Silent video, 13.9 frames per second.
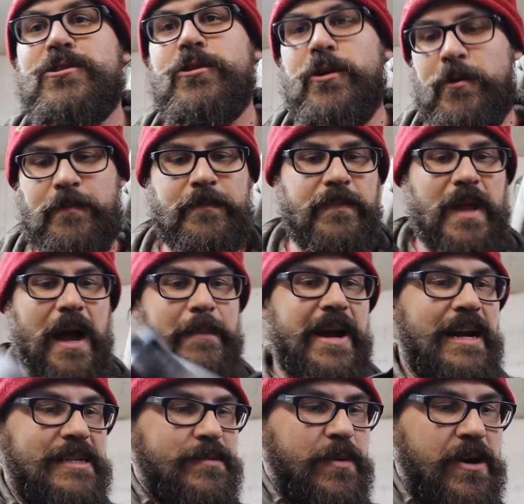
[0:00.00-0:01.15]
true. I
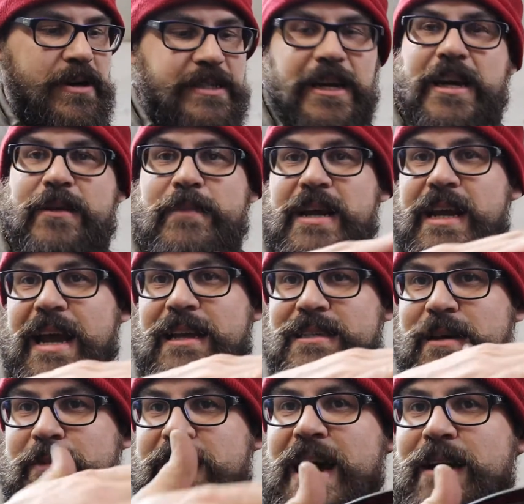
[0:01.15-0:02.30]
mean, I suppose you could mitigate
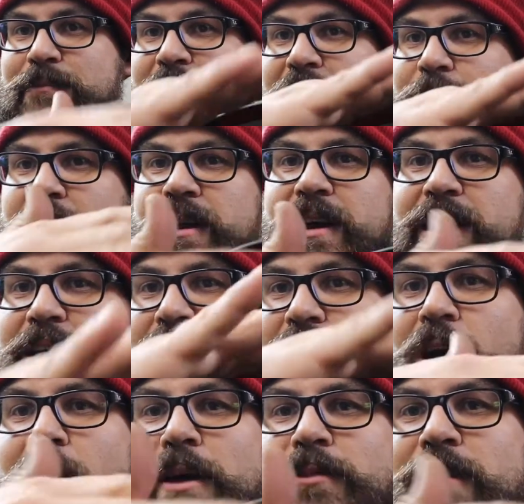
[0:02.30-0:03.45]
some of that by putting a
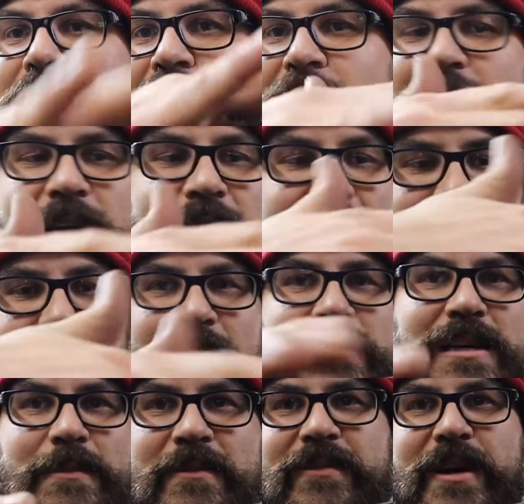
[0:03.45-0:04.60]
cloth right here, covering
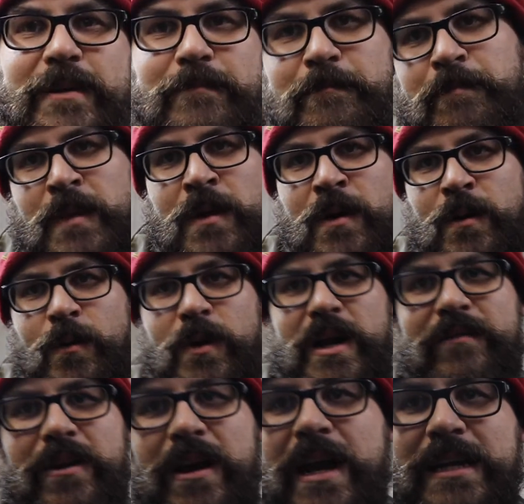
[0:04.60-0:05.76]
some of it. Whatever,